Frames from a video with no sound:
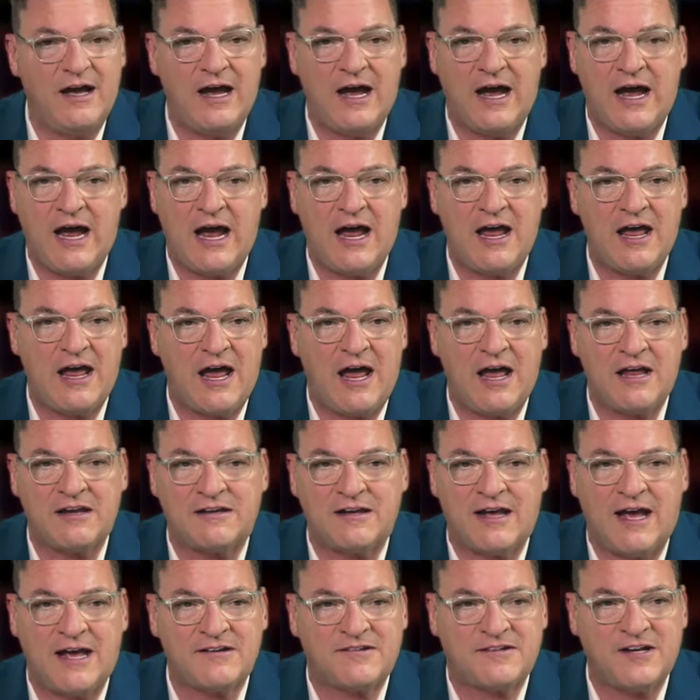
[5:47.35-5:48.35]

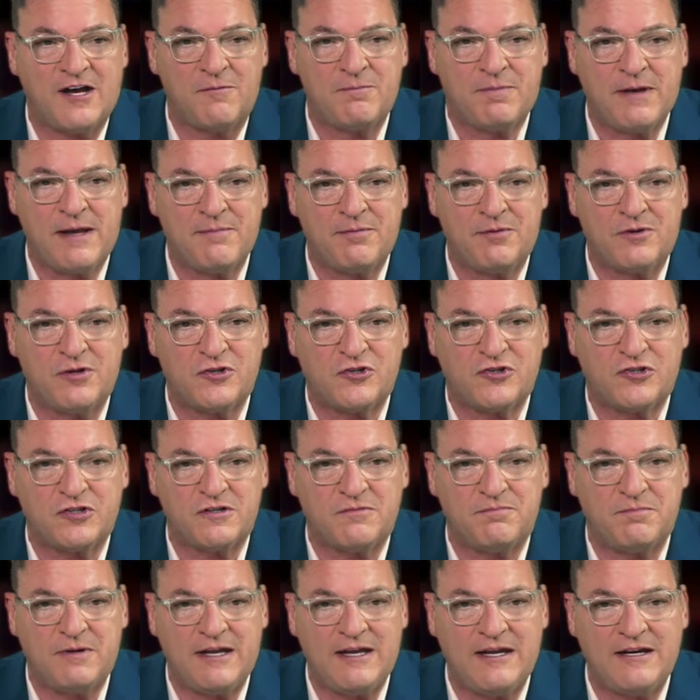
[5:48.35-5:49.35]
I tell people it
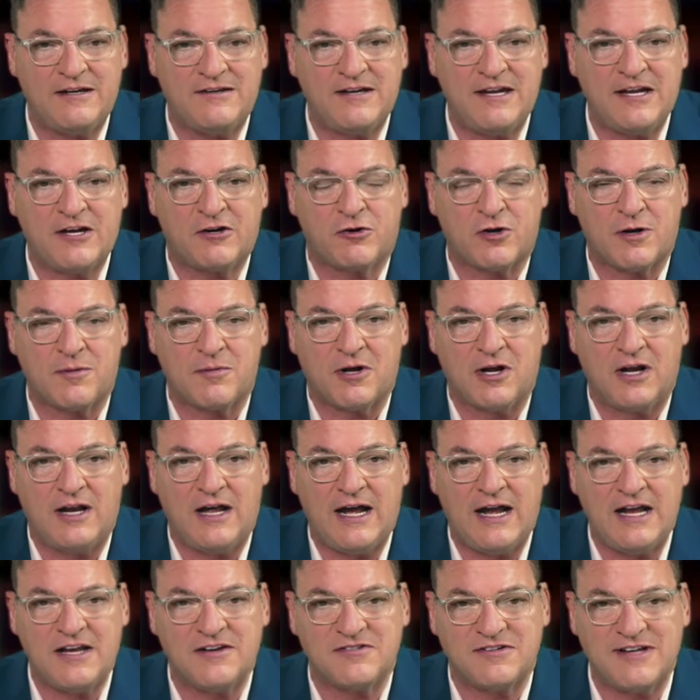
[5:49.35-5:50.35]
should be
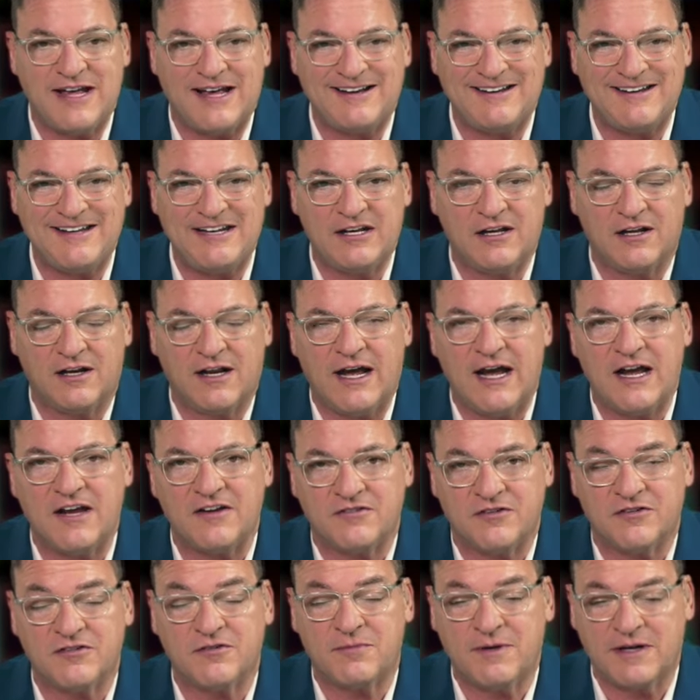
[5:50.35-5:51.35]
decriminalized, not
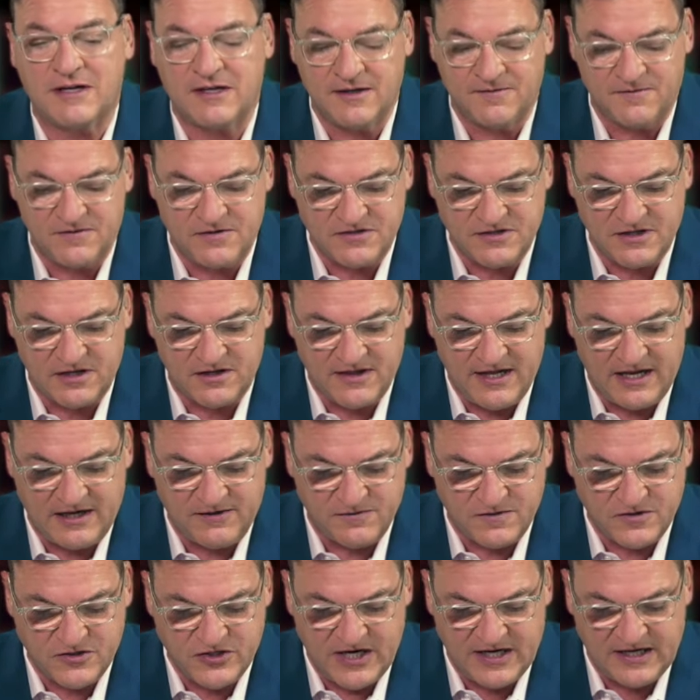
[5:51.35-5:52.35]
legalized. There's a big difference there. Thanks
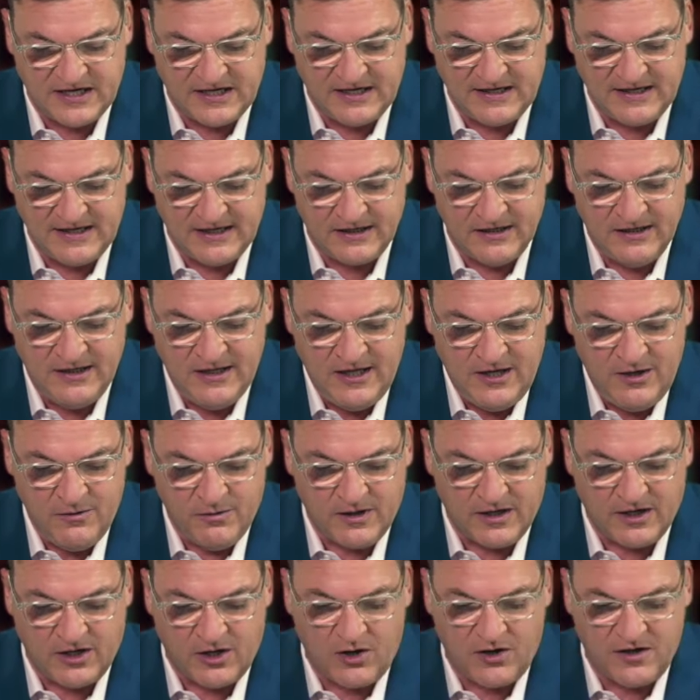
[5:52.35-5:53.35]
for checking in.
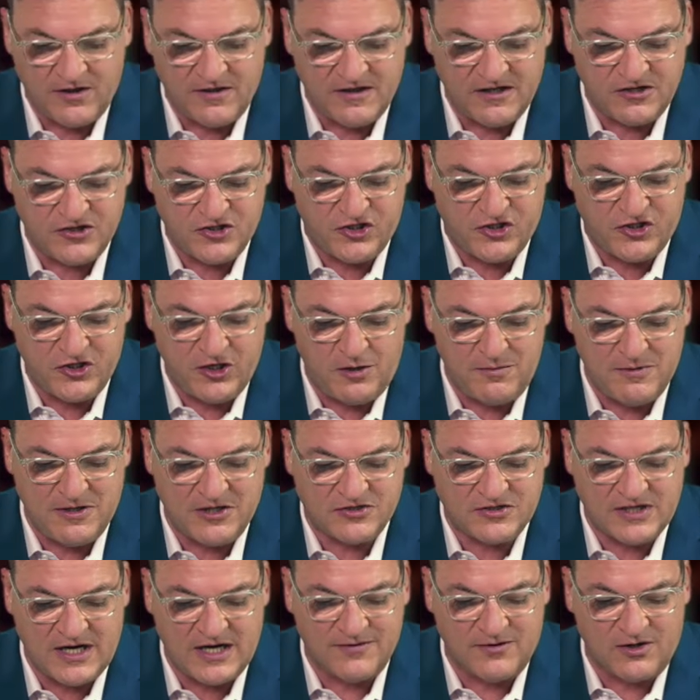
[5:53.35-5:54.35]
We're going to go to the Show Me
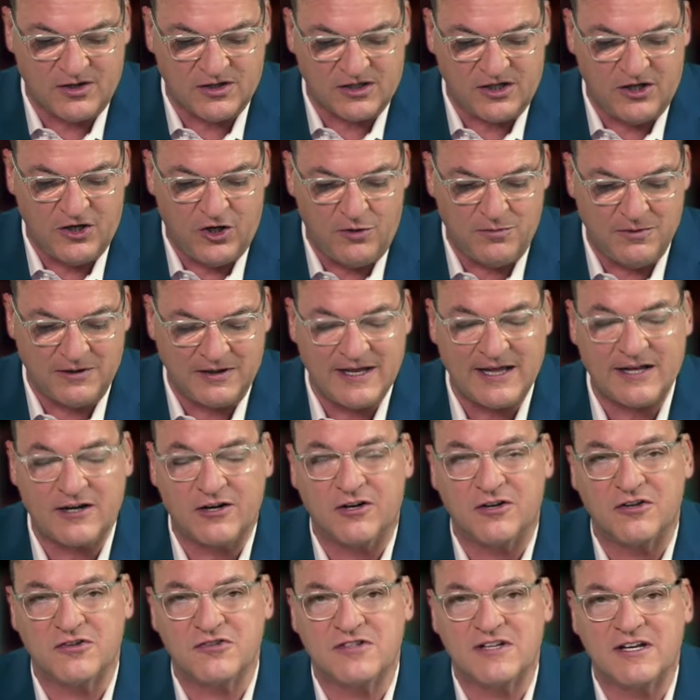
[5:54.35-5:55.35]
State of Oklahoma.
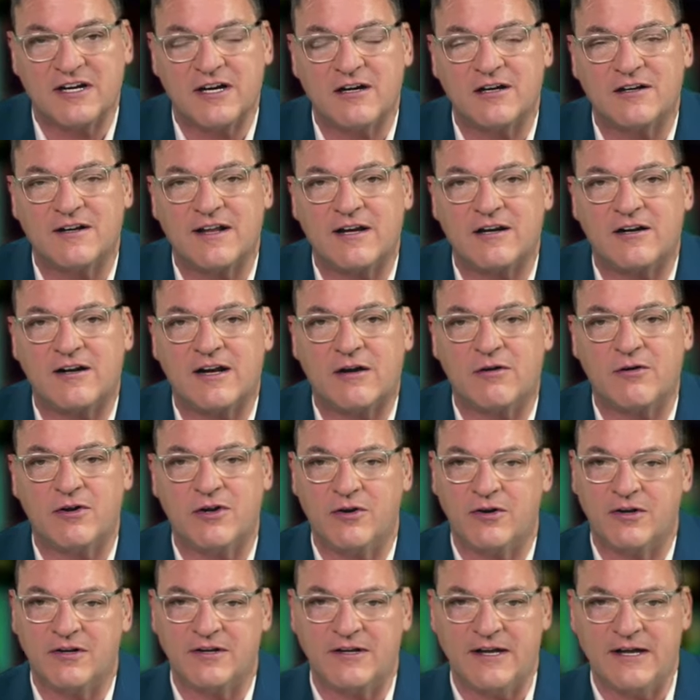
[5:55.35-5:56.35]
Leonard is there. Leonard, how are
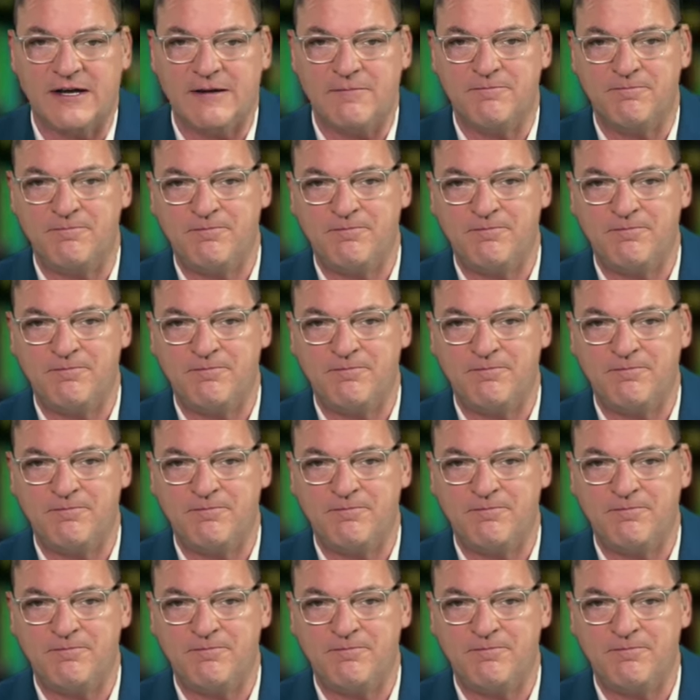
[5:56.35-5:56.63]
you today?